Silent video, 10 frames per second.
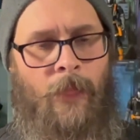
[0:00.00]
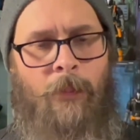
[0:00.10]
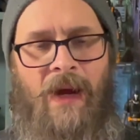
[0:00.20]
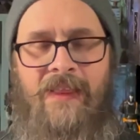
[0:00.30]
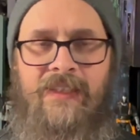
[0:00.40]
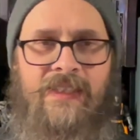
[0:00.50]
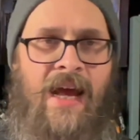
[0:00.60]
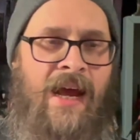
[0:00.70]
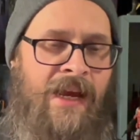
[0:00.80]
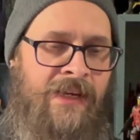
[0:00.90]
By the
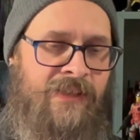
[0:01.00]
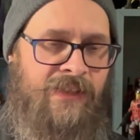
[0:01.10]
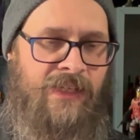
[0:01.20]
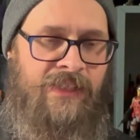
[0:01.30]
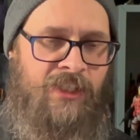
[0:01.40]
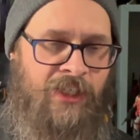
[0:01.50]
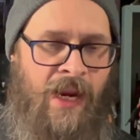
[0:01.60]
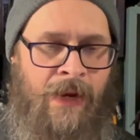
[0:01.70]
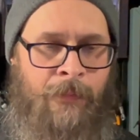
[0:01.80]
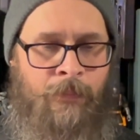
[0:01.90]
size, its
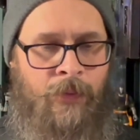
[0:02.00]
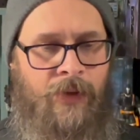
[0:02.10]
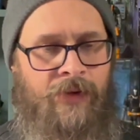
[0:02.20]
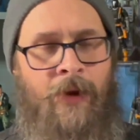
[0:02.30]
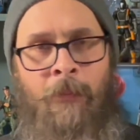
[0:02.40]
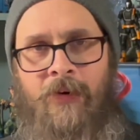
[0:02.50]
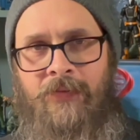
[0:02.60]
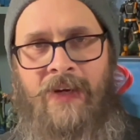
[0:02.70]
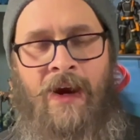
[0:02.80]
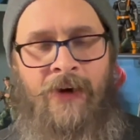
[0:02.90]
shape, number
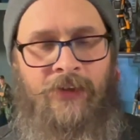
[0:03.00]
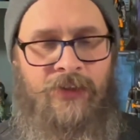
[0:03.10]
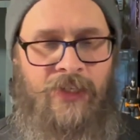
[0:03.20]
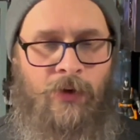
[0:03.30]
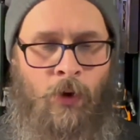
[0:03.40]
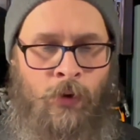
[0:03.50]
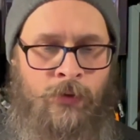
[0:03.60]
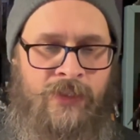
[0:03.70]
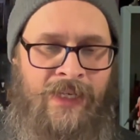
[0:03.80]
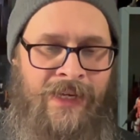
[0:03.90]
of characters it
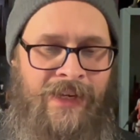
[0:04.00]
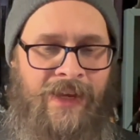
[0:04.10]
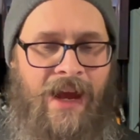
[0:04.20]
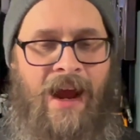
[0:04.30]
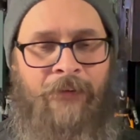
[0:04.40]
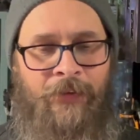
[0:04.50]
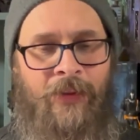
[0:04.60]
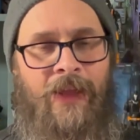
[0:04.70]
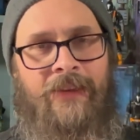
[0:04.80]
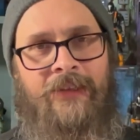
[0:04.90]
holds, I feel
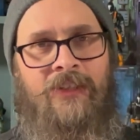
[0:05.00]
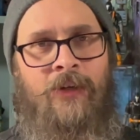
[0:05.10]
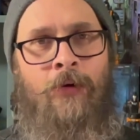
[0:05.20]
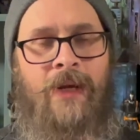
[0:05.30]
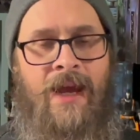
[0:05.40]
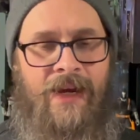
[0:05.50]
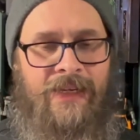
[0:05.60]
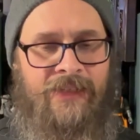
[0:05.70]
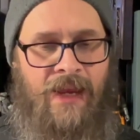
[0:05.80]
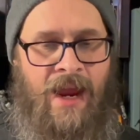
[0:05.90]
like the Snowcat
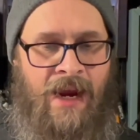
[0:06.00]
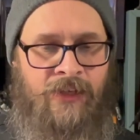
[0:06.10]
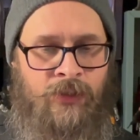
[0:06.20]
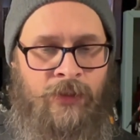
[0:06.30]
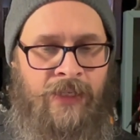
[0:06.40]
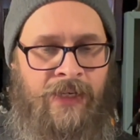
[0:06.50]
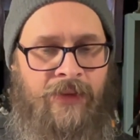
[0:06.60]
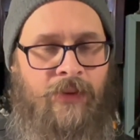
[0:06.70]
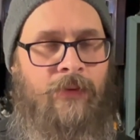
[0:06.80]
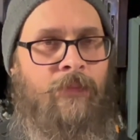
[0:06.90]
is
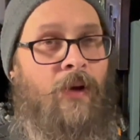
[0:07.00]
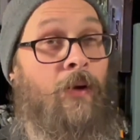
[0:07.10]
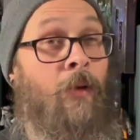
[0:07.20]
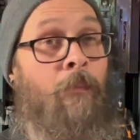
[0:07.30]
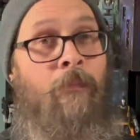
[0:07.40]
actually a